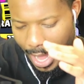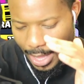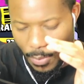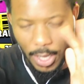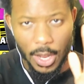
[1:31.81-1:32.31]
I
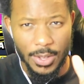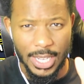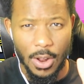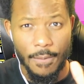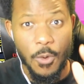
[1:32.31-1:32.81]
think we're
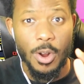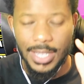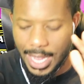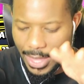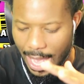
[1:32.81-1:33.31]
closing on
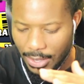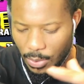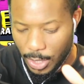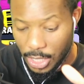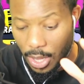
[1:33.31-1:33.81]

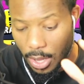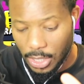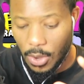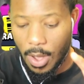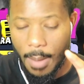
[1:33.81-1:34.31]
14,000, which is
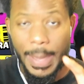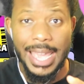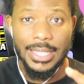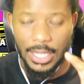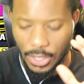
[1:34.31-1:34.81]
also
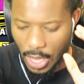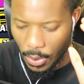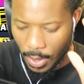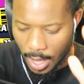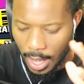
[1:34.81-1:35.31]
amazing.
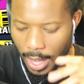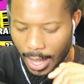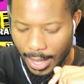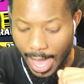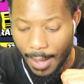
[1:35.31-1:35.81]
So
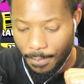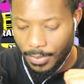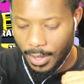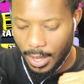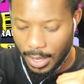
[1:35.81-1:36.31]
yeah,
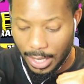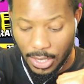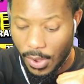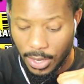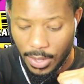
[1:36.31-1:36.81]

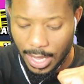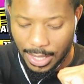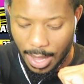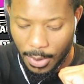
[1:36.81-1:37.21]
let's go ahead and do this.